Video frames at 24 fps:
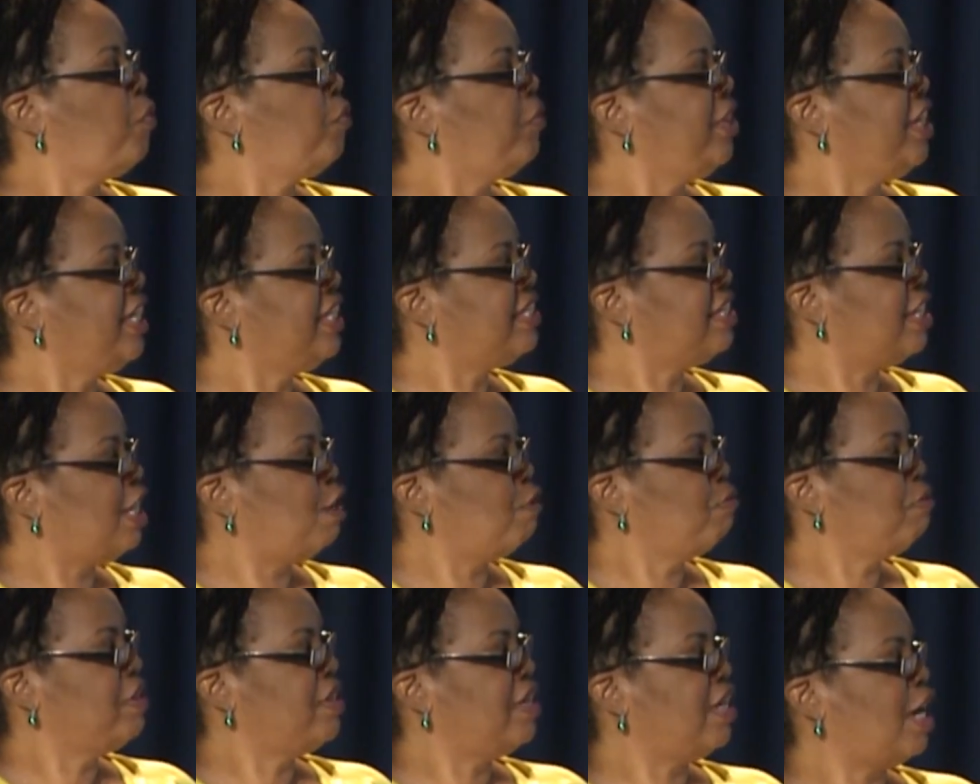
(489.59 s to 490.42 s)
The
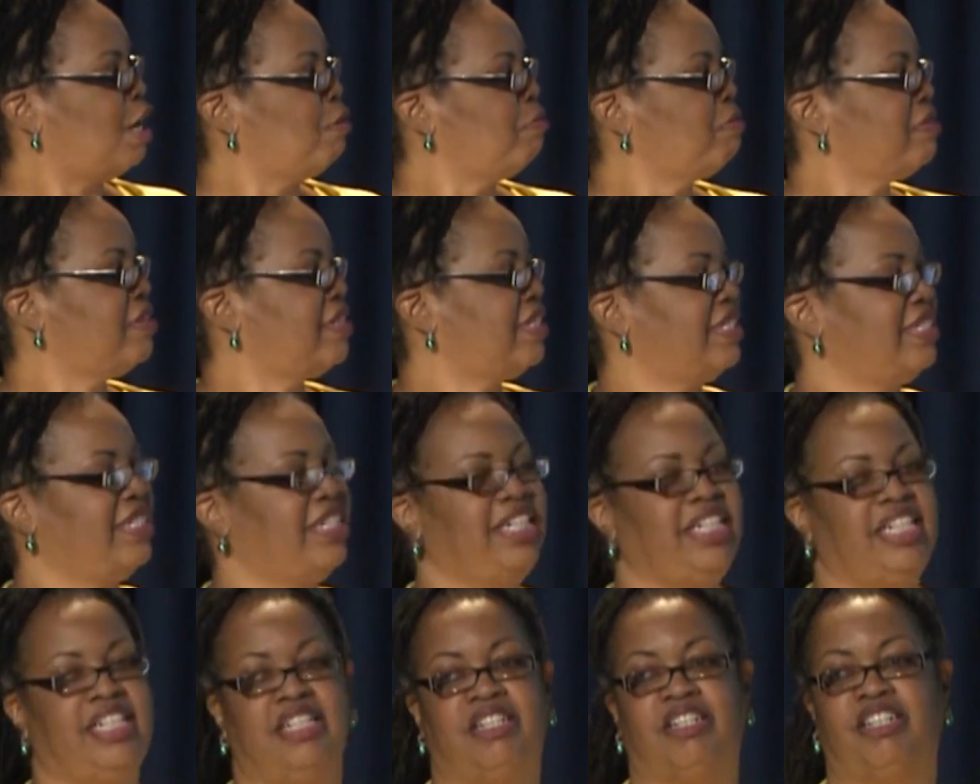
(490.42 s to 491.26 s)
example that I present
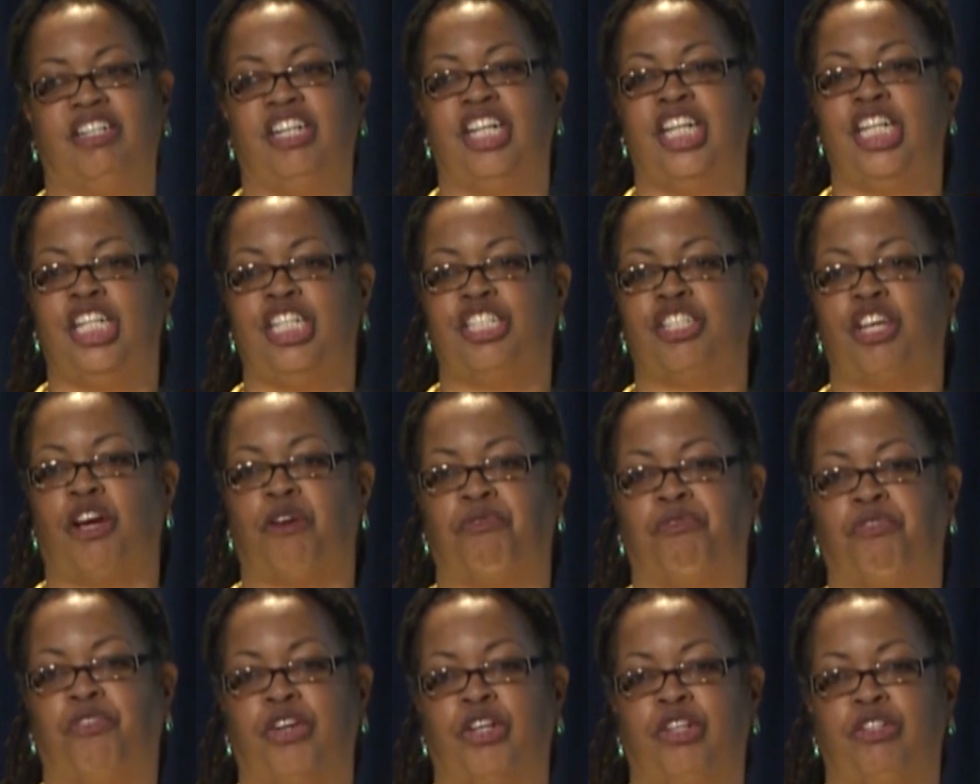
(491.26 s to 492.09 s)
here is our
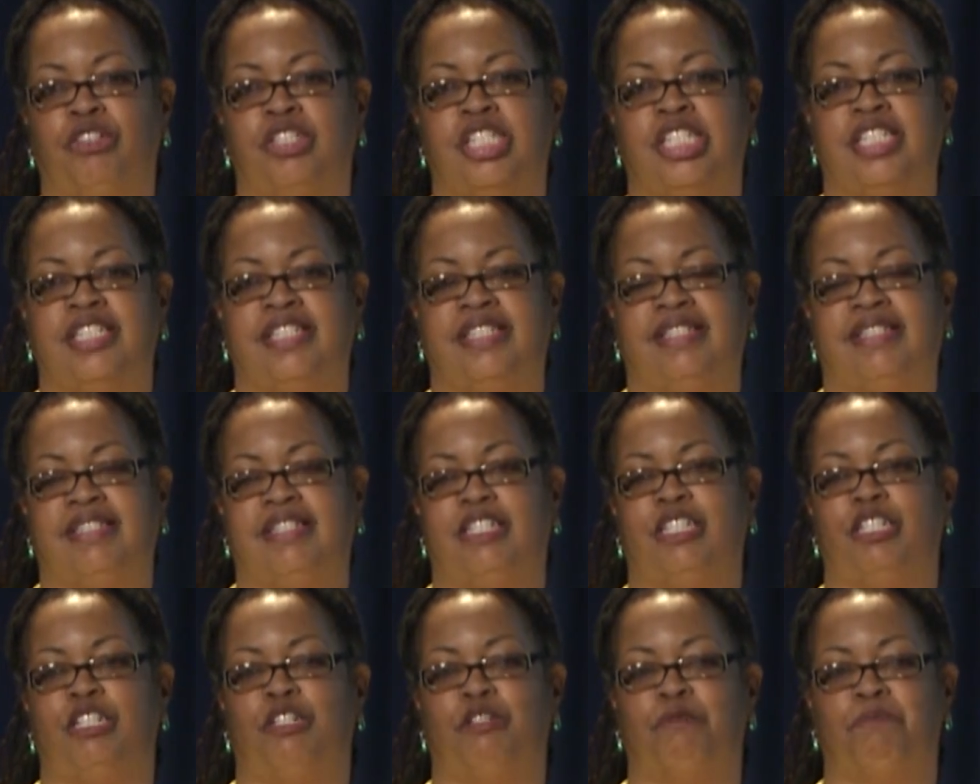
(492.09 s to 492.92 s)
first
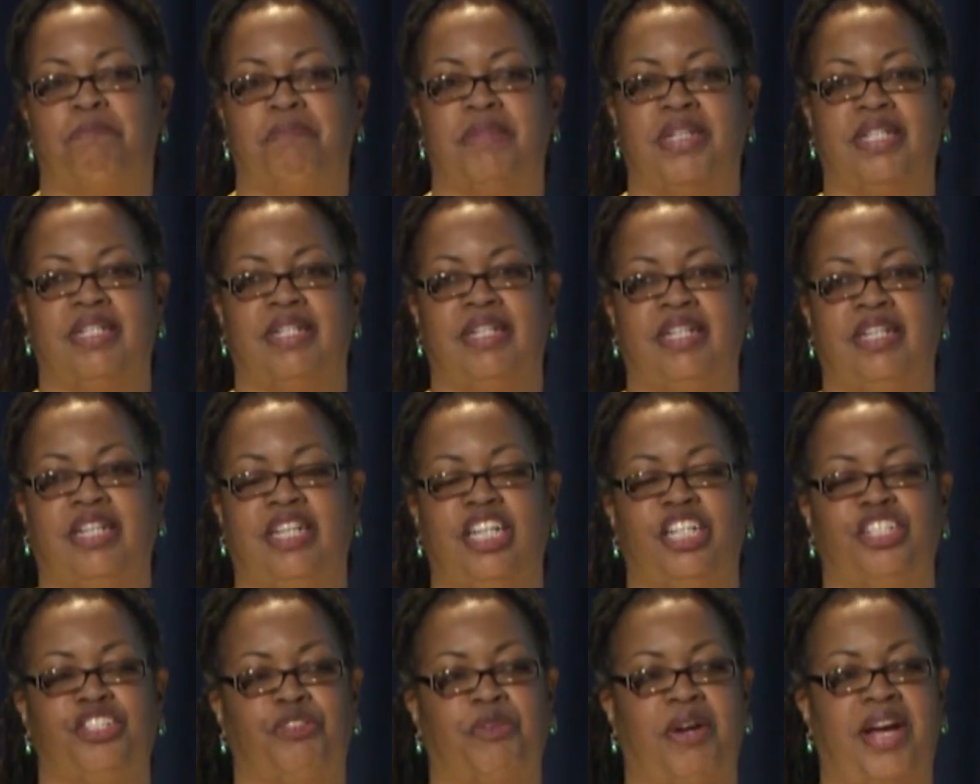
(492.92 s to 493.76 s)
STEM
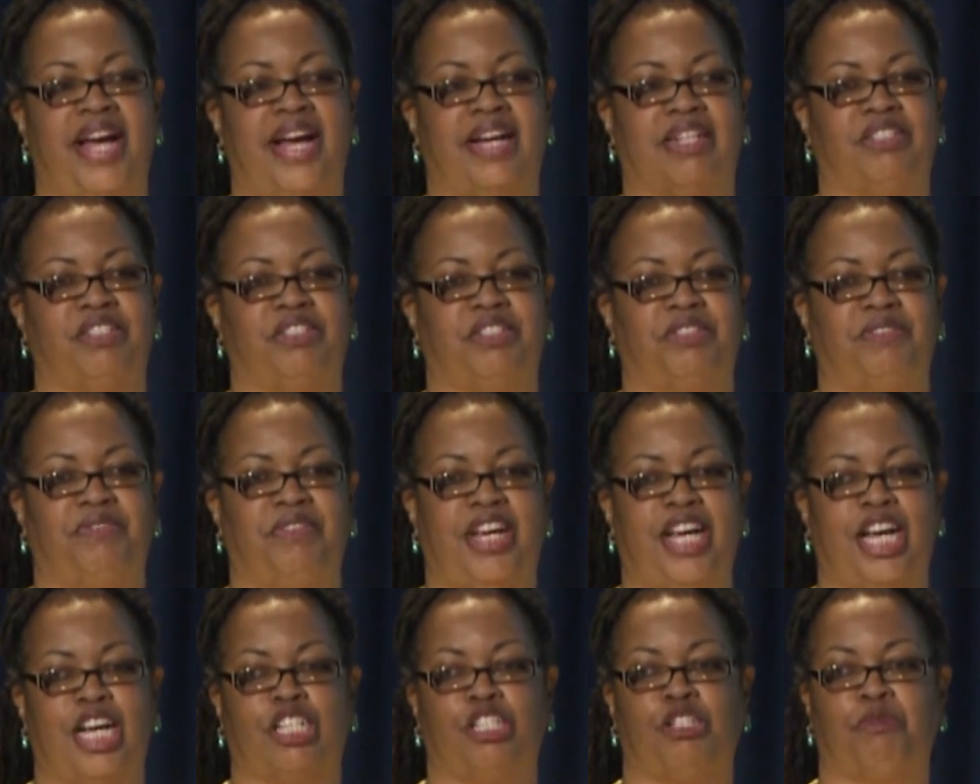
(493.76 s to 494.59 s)
Interactive
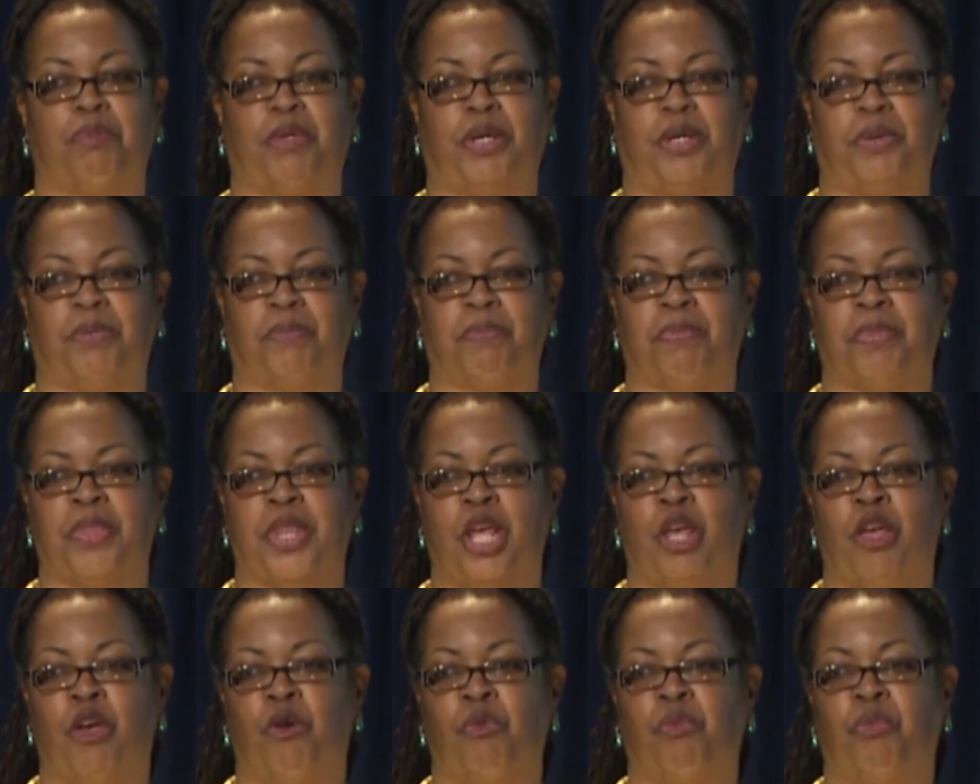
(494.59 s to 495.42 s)
Expo,
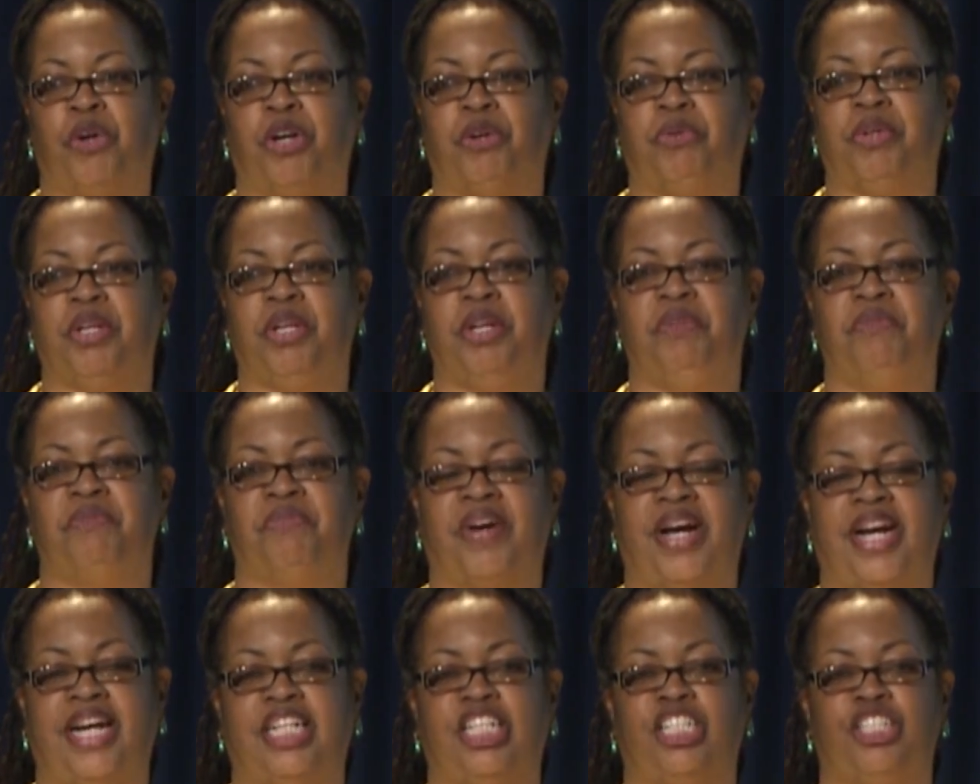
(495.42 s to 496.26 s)
where we
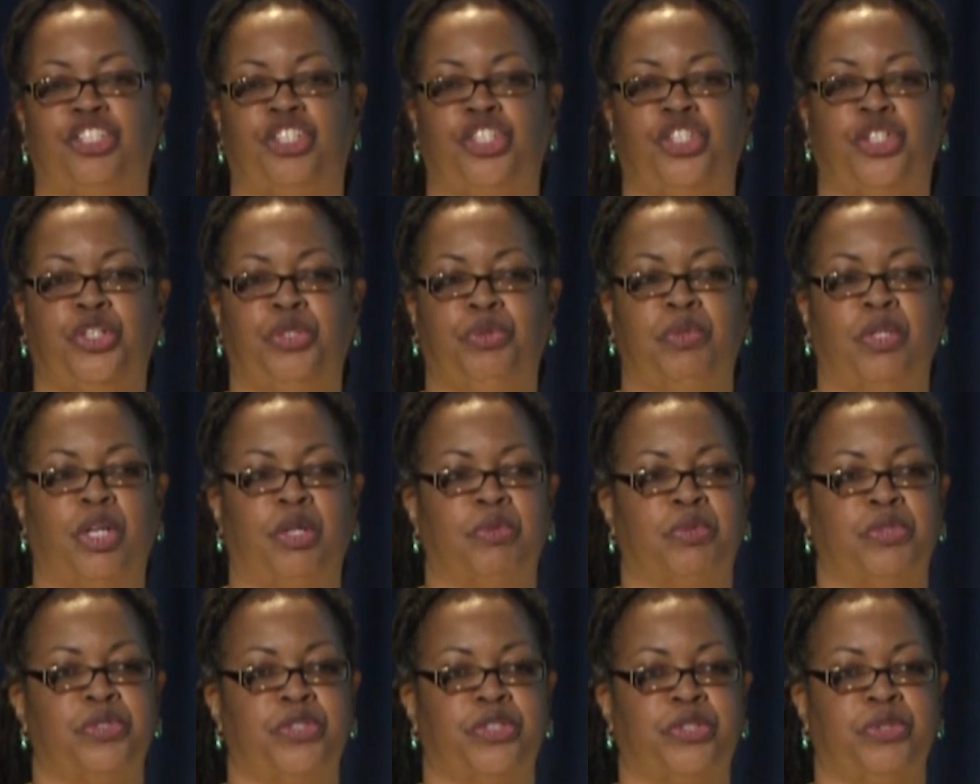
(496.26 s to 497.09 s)
invited two
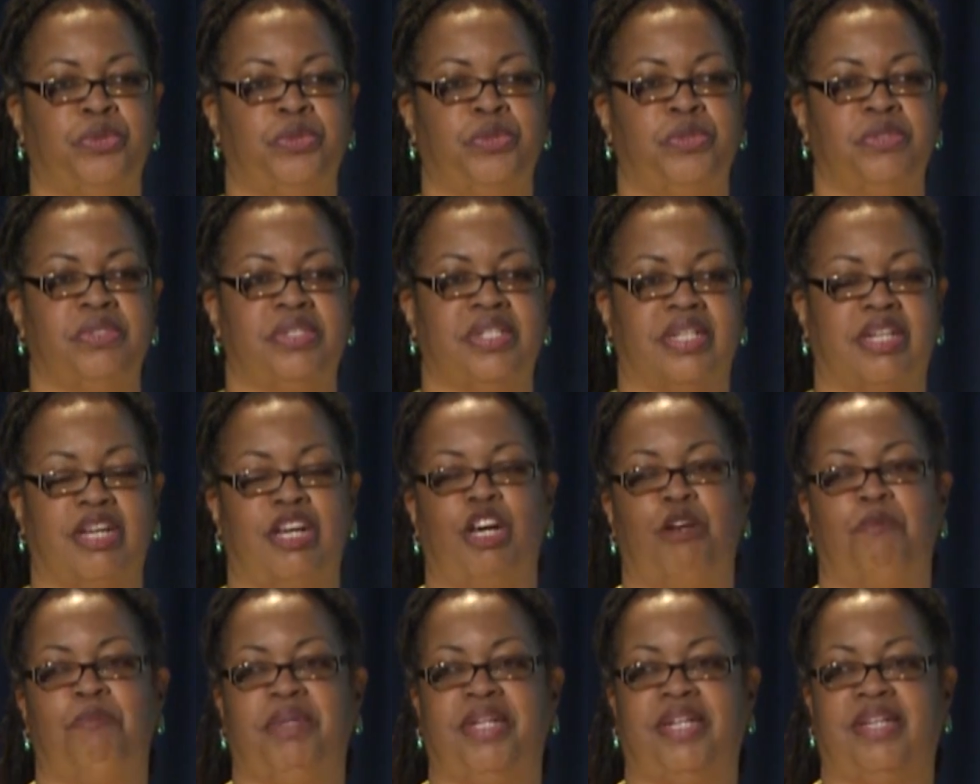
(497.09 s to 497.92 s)
local schools to
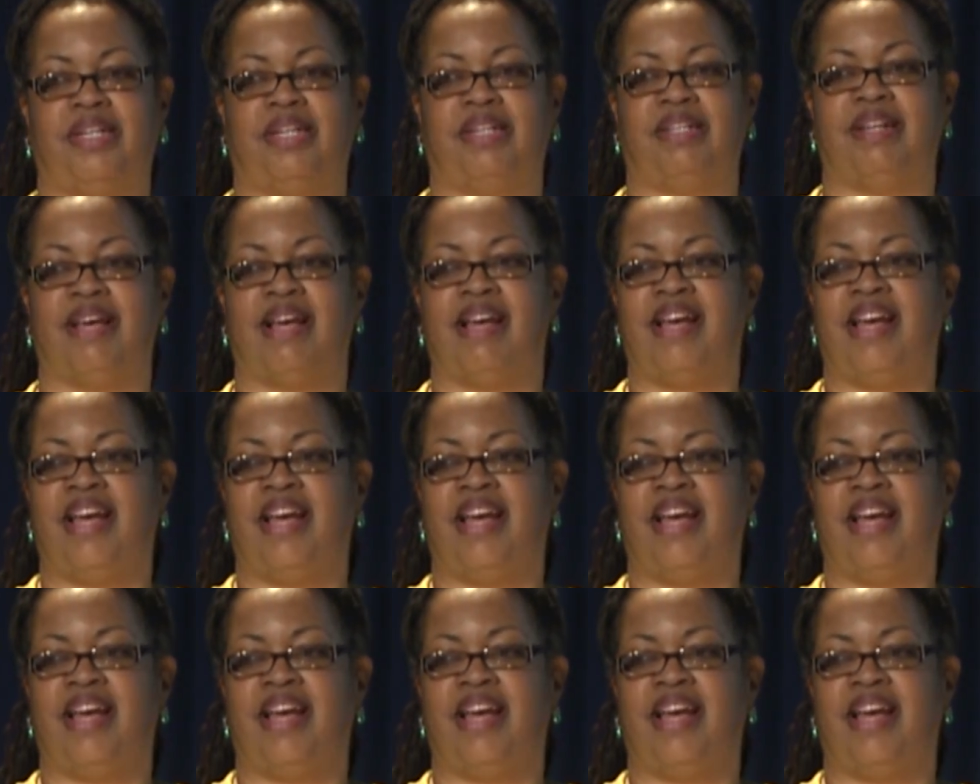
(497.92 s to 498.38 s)
come in